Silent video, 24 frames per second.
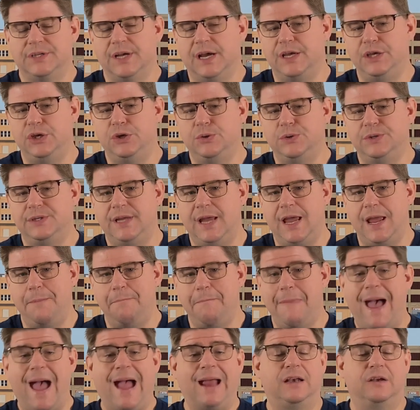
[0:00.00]
I used a
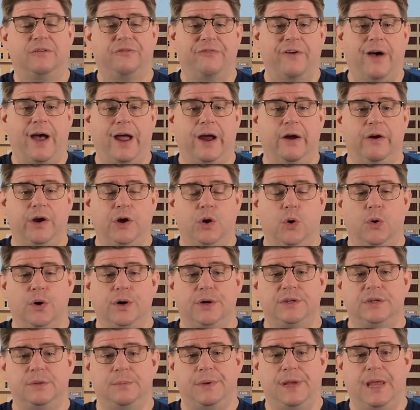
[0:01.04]
magnifier in order
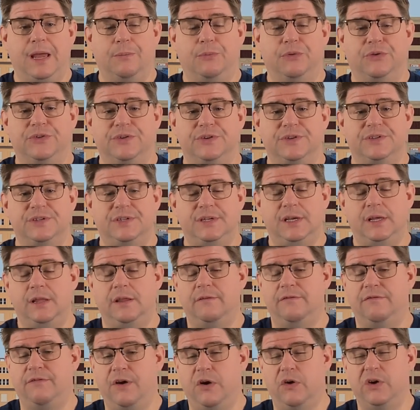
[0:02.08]
to be able to see
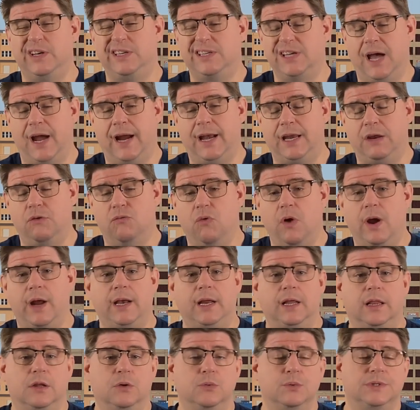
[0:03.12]
the very tiny
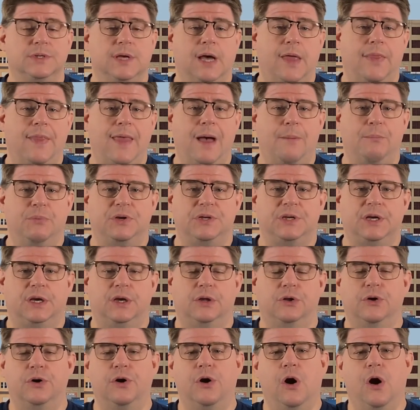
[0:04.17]
writing that was on that
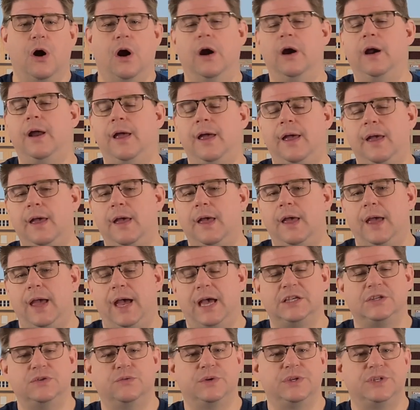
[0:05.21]
particular car.
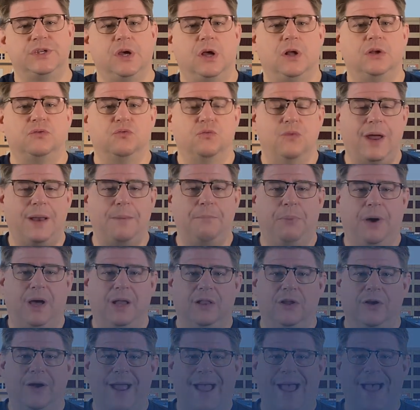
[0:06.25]
As a result, Red
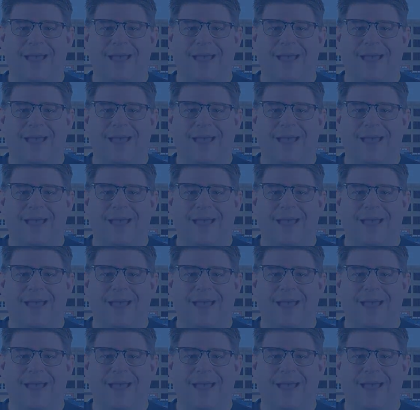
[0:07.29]
Butler